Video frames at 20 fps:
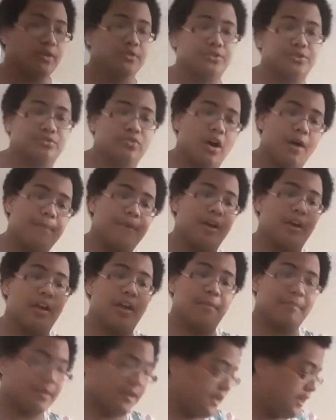good old
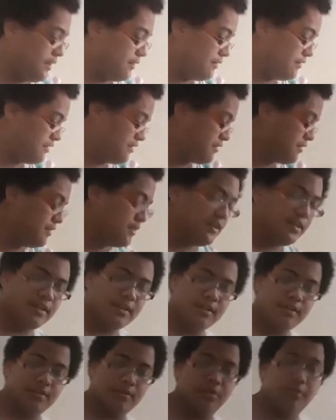strawberry and bananas.
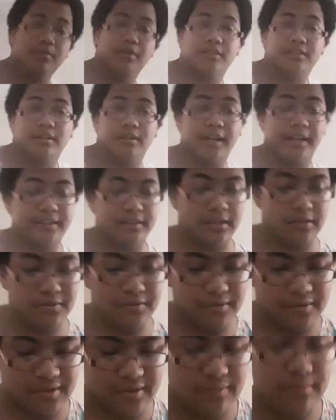Who doesn't like
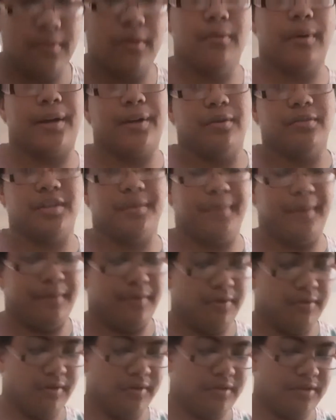those? Well, I know some
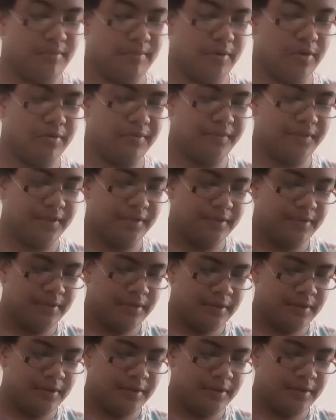people are allergic to both.